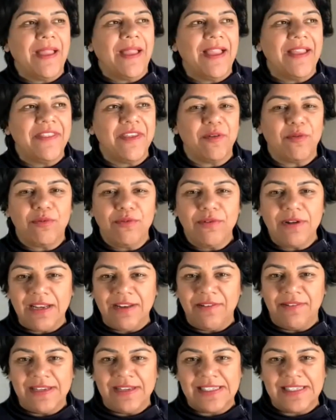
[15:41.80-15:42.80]
part that really
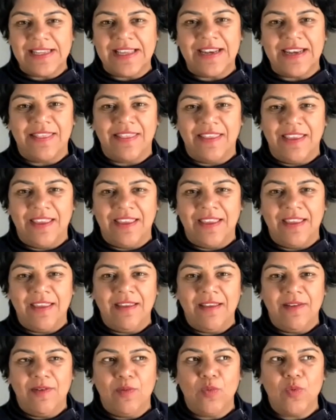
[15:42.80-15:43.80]
resonated there
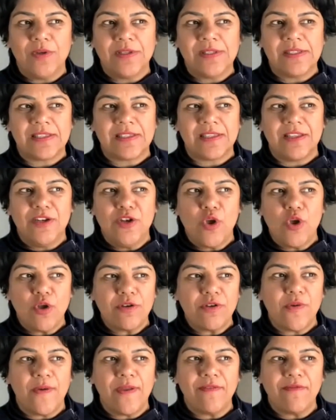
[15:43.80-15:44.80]
was
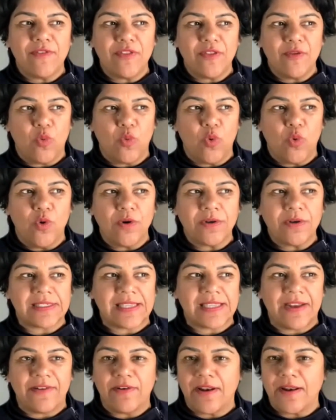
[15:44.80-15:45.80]
not going for the walk to
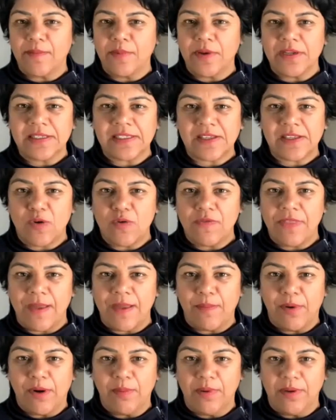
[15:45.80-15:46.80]
say, right, I'm going to solve
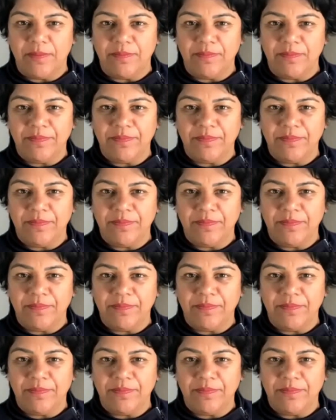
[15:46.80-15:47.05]
that problem.